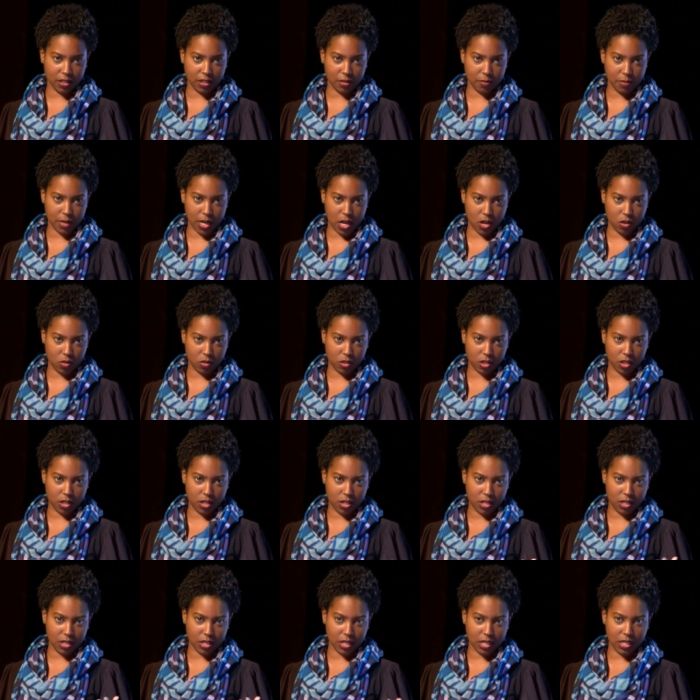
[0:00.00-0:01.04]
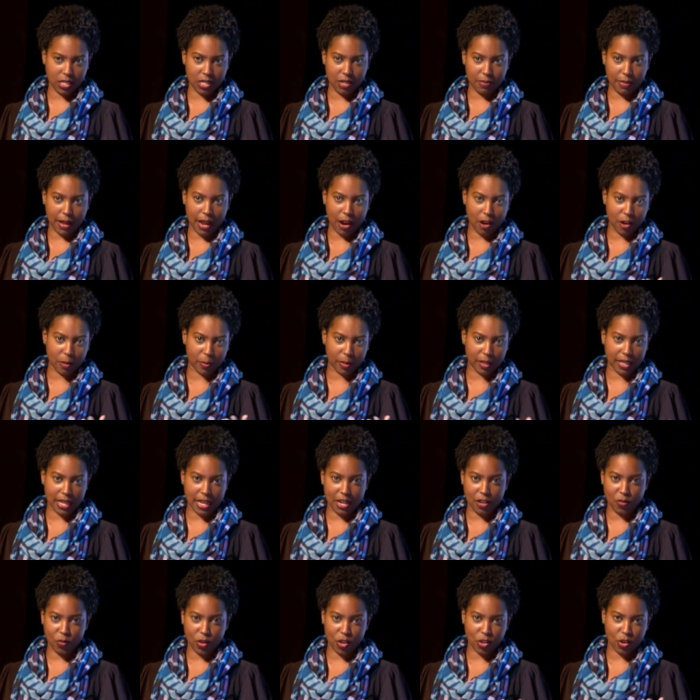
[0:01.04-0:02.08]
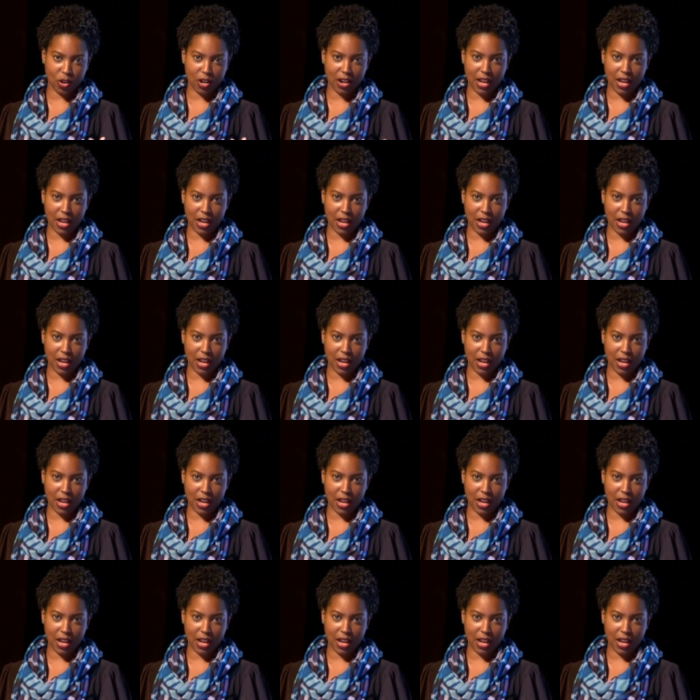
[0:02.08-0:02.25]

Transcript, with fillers: about the Clean Power Plan and whether or